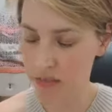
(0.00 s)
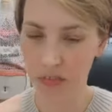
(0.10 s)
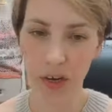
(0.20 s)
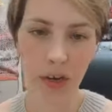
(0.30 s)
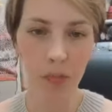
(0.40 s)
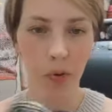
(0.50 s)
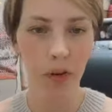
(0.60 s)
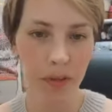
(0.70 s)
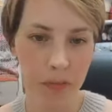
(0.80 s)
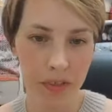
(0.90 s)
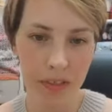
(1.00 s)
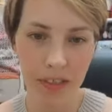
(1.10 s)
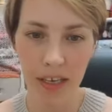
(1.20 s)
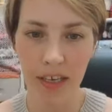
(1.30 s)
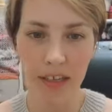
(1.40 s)
It's very portable
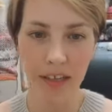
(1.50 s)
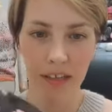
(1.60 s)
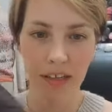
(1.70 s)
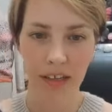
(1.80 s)
still.